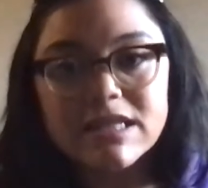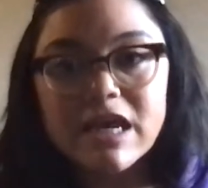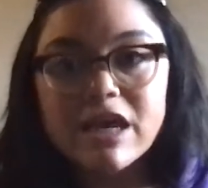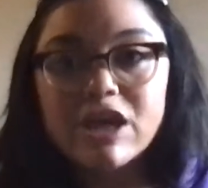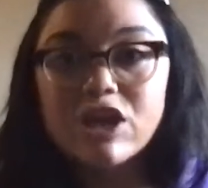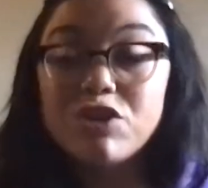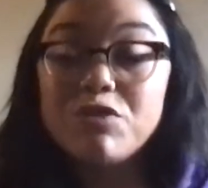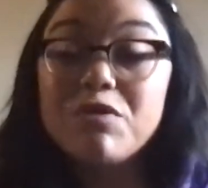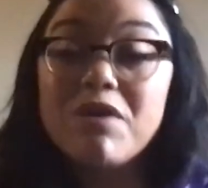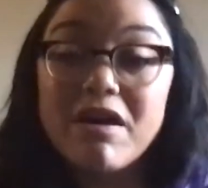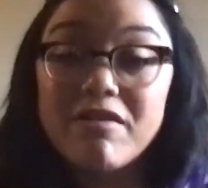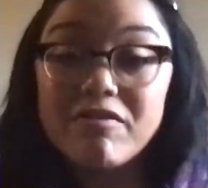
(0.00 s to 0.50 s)

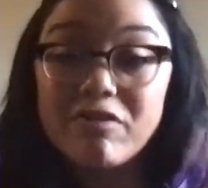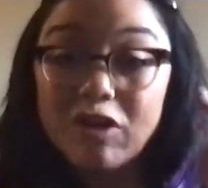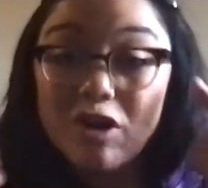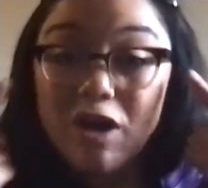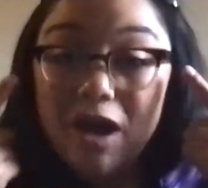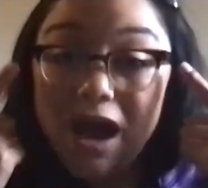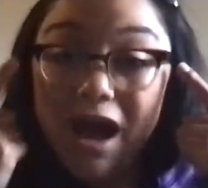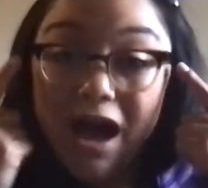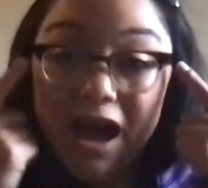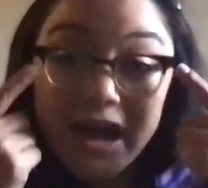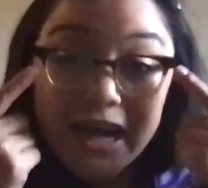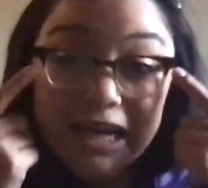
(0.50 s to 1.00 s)
You have your
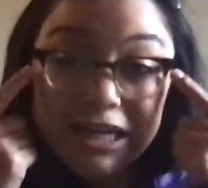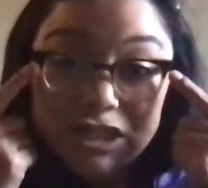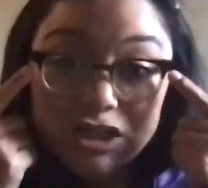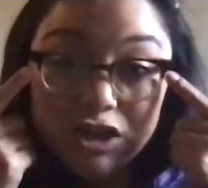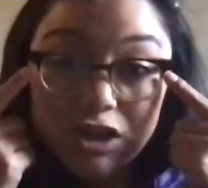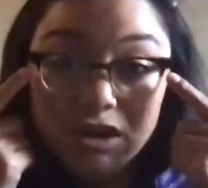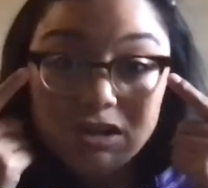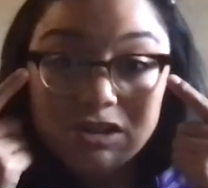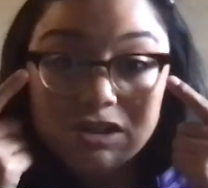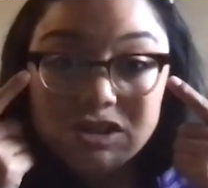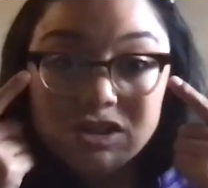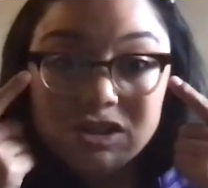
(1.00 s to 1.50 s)
eye
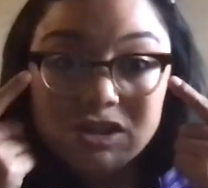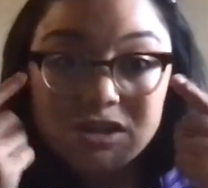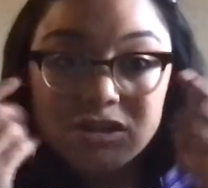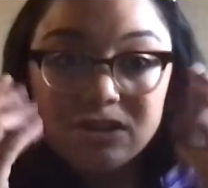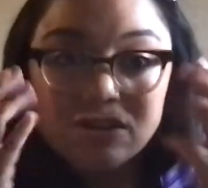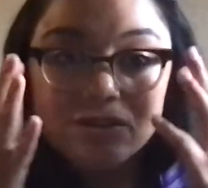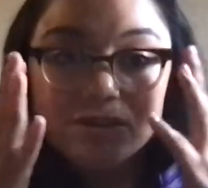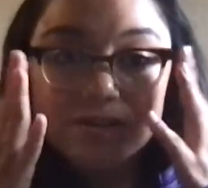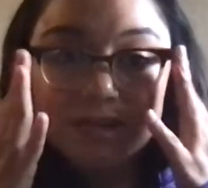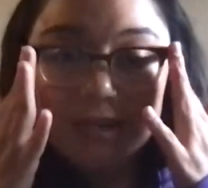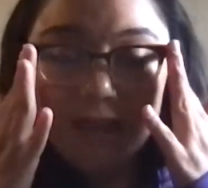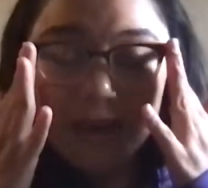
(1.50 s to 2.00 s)

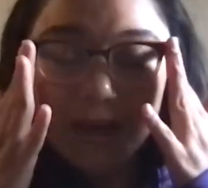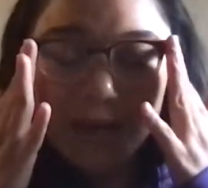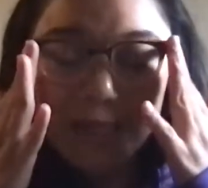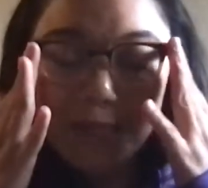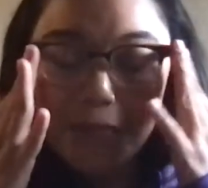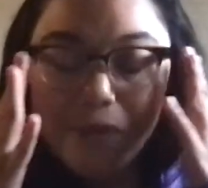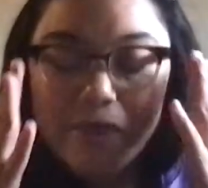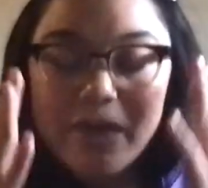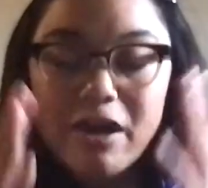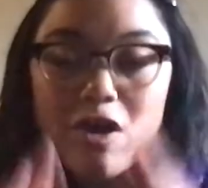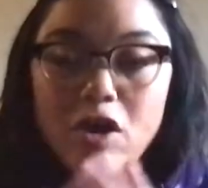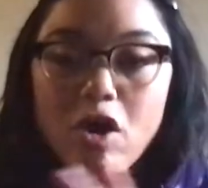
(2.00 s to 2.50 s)
doctors.
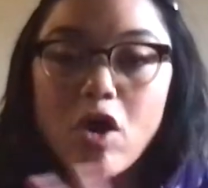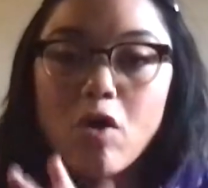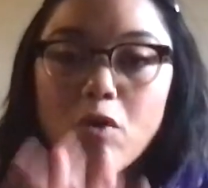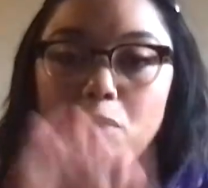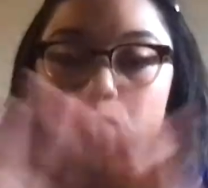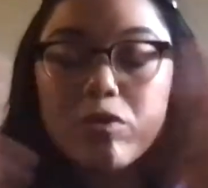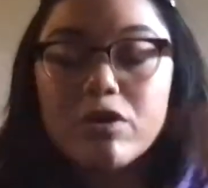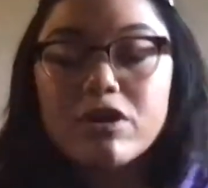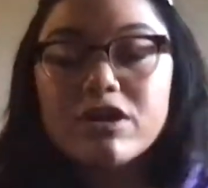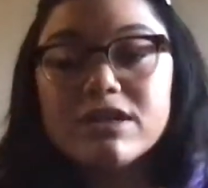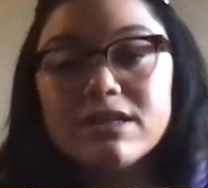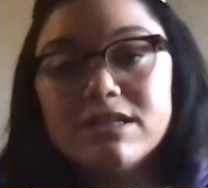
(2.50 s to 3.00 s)
They all
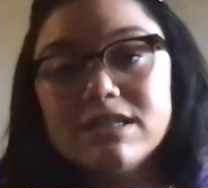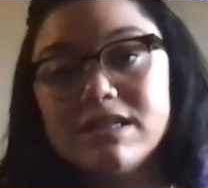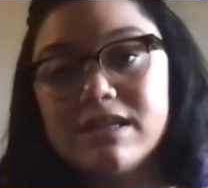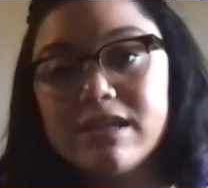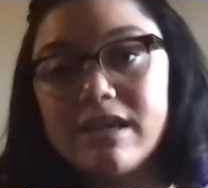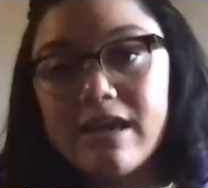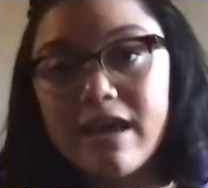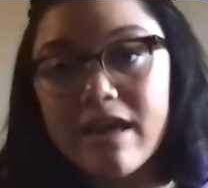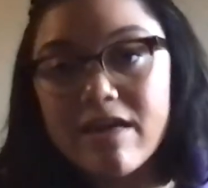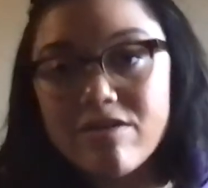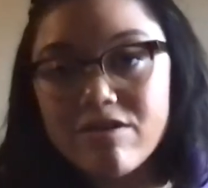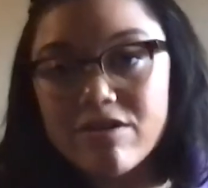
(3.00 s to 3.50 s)
work
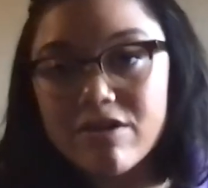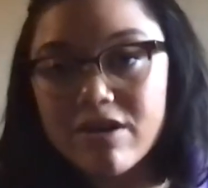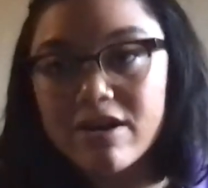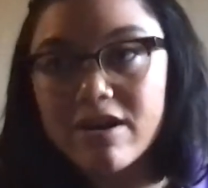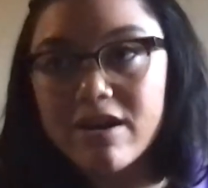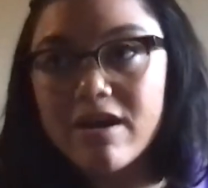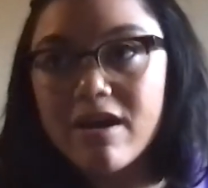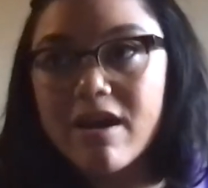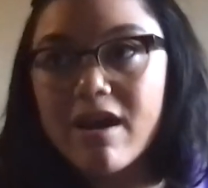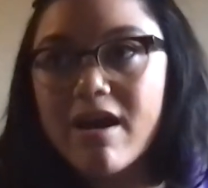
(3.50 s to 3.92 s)
together.